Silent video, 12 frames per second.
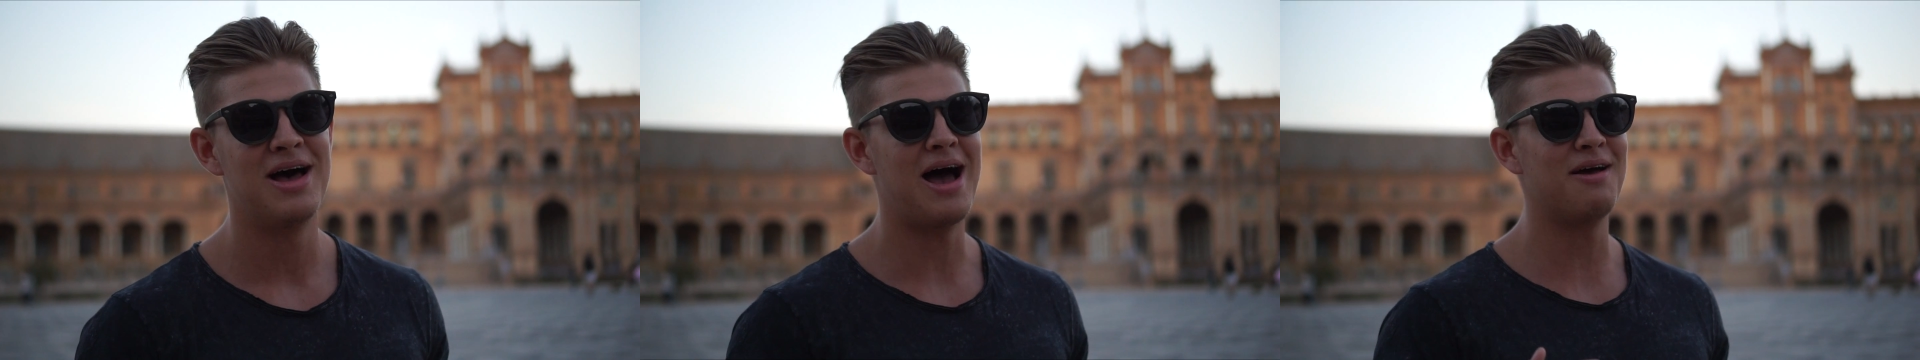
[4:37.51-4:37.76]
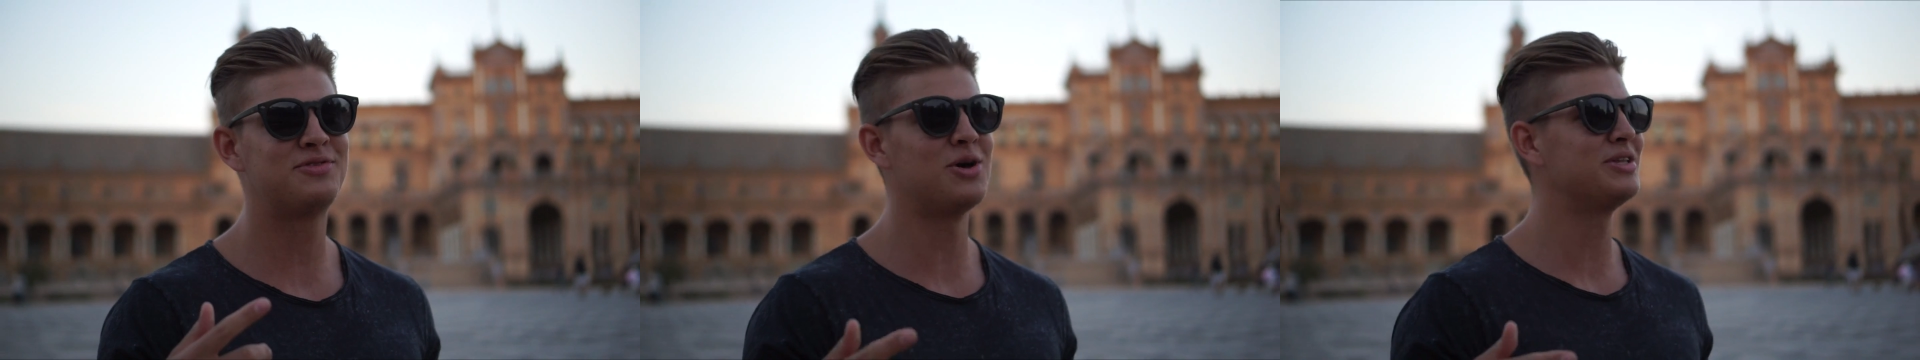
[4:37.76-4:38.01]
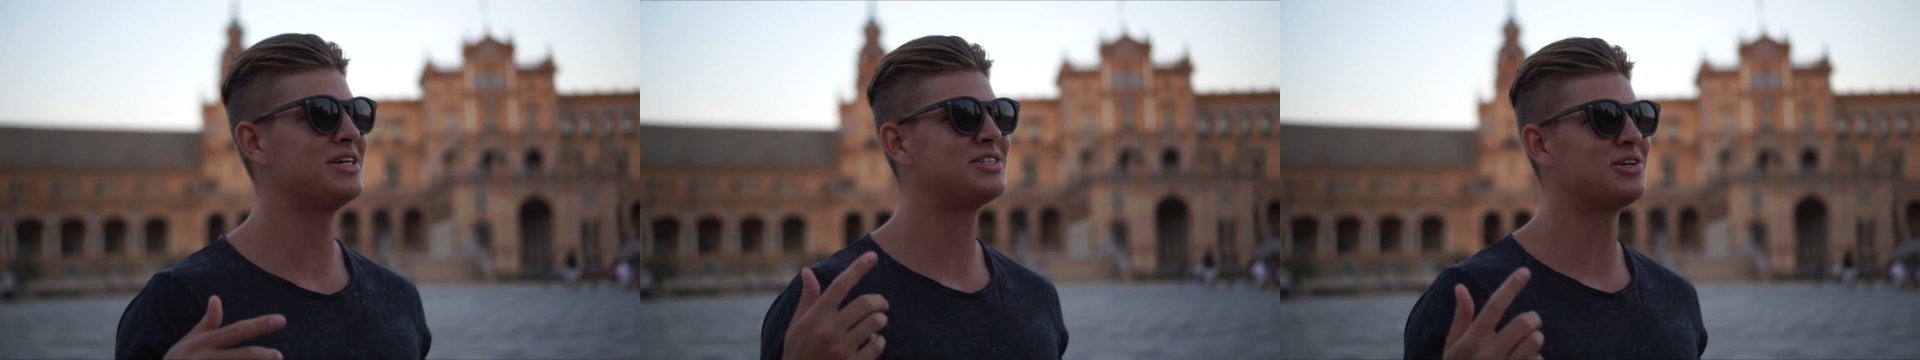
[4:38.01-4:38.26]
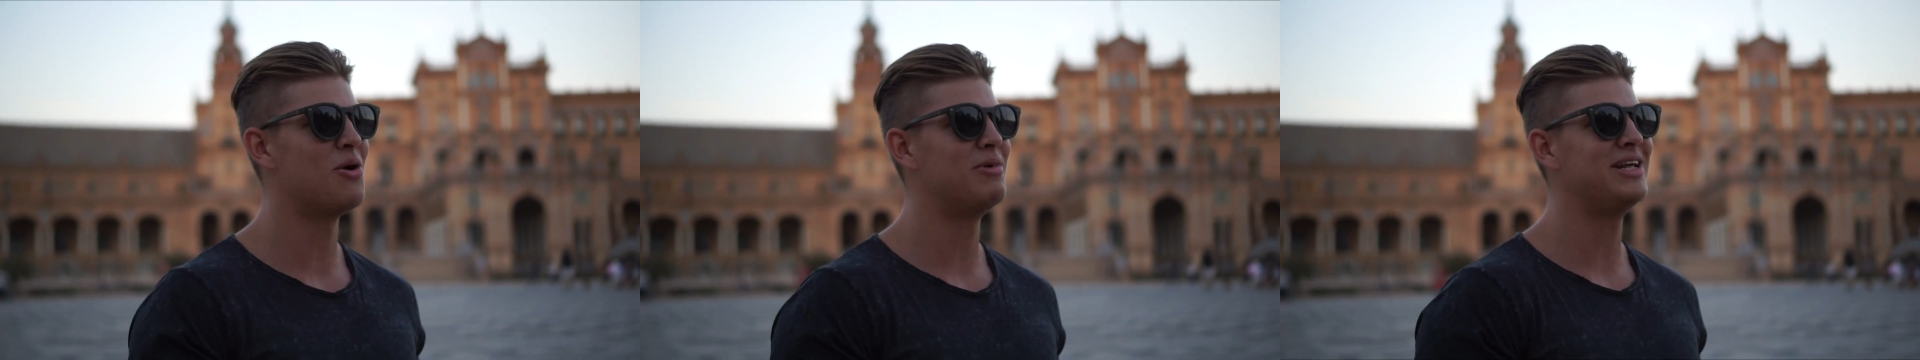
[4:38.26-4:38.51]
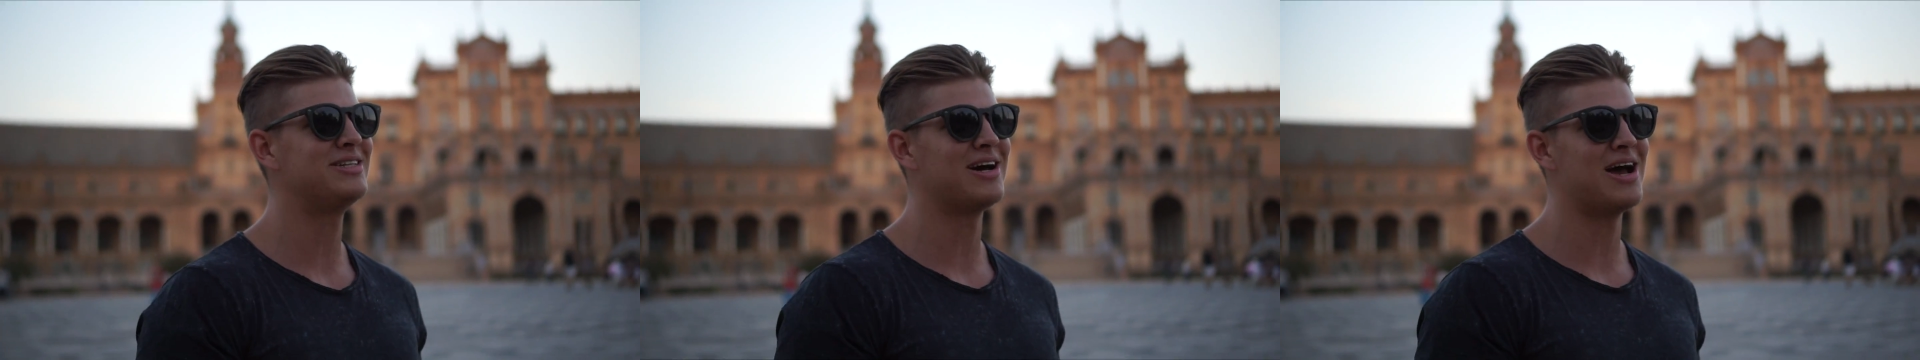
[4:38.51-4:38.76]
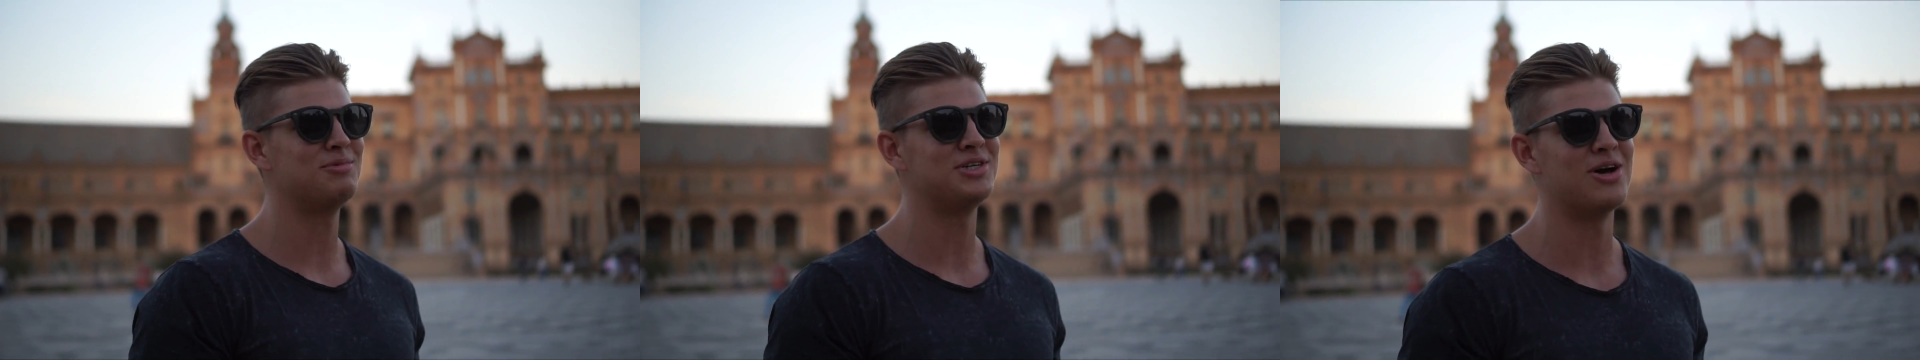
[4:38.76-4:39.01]
I've told this so many
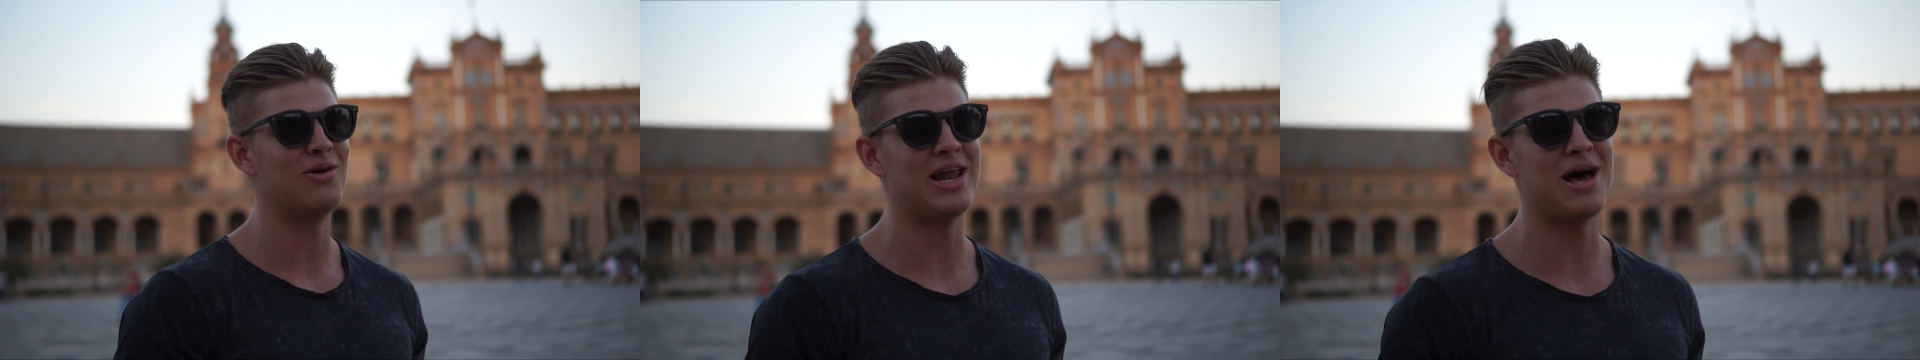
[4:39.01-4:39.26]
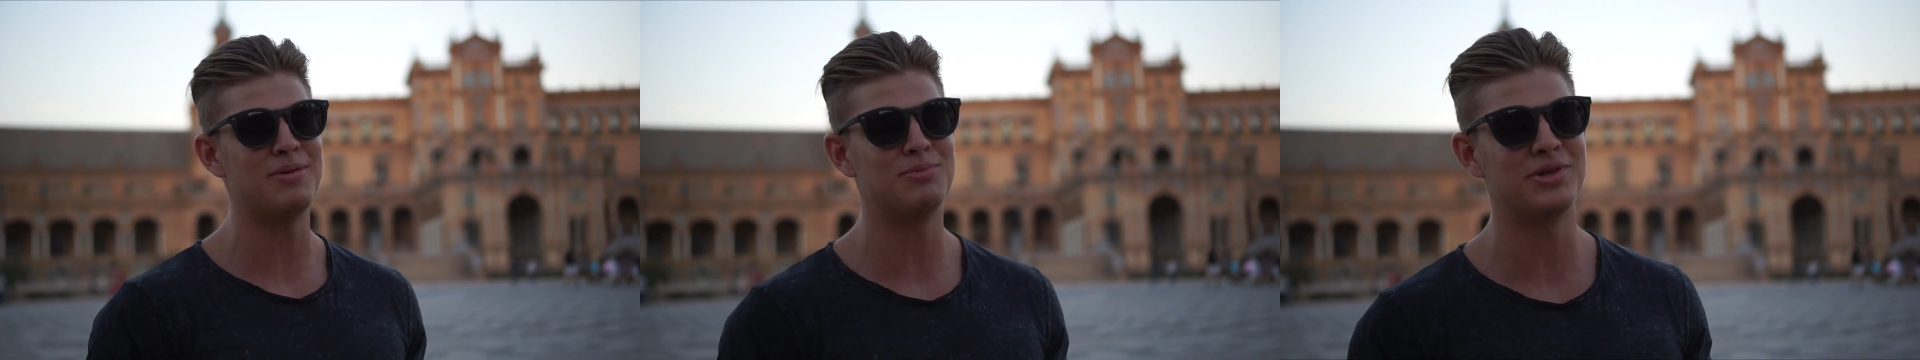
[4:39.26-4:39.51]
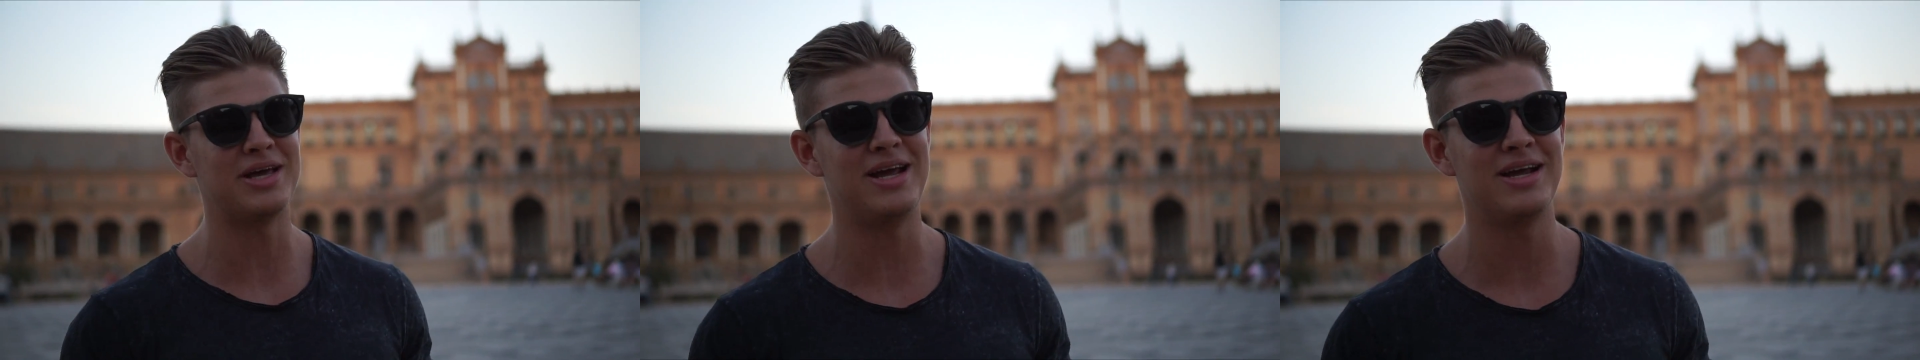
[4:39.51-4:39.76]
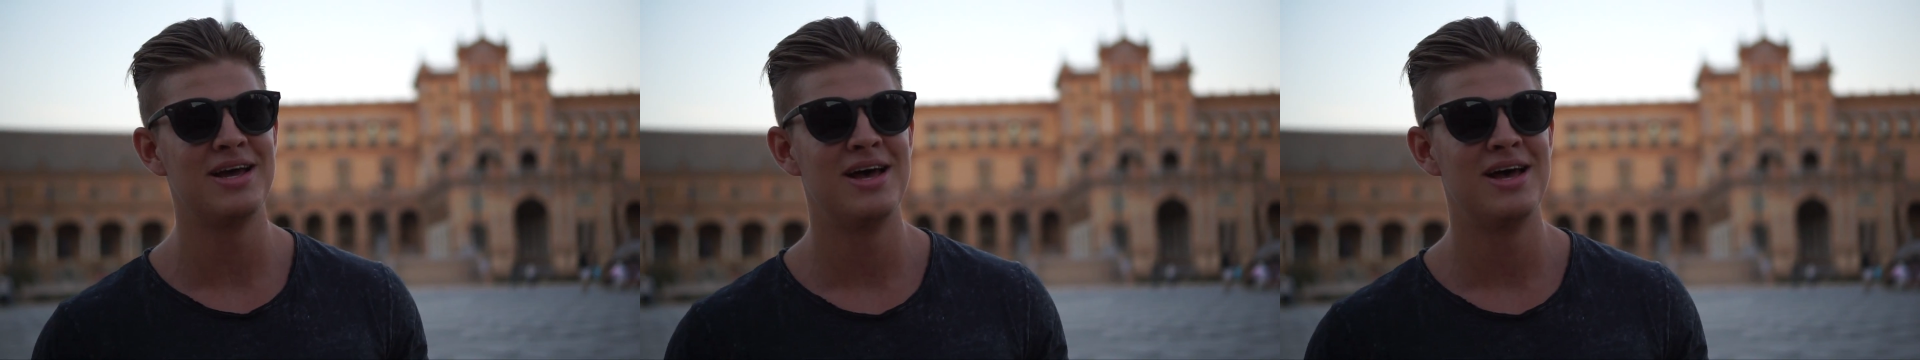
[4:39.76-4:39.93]
times, you know, a lot of people think